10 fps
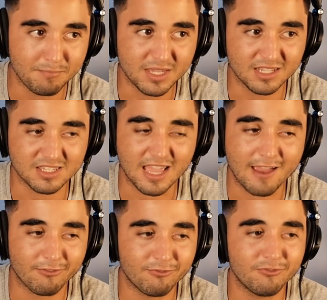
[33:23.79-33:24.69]
because
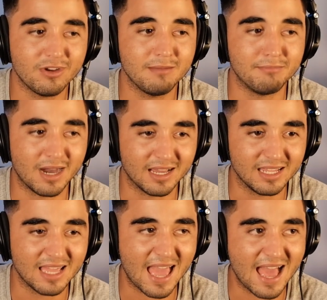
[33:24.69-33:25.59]

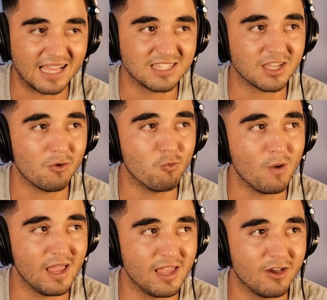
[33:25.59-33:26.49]
everybody has a
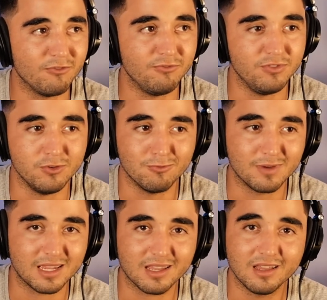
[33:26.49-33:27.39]
way of
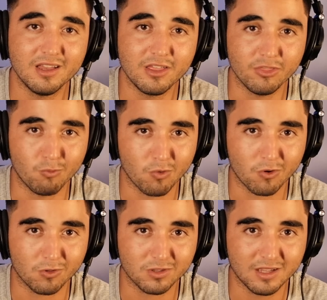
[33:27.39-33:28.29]
viewing the
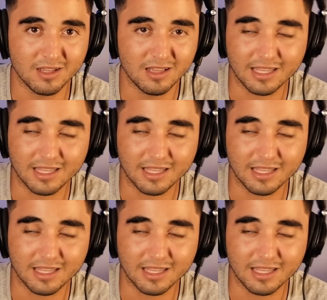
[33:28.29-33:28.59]
world.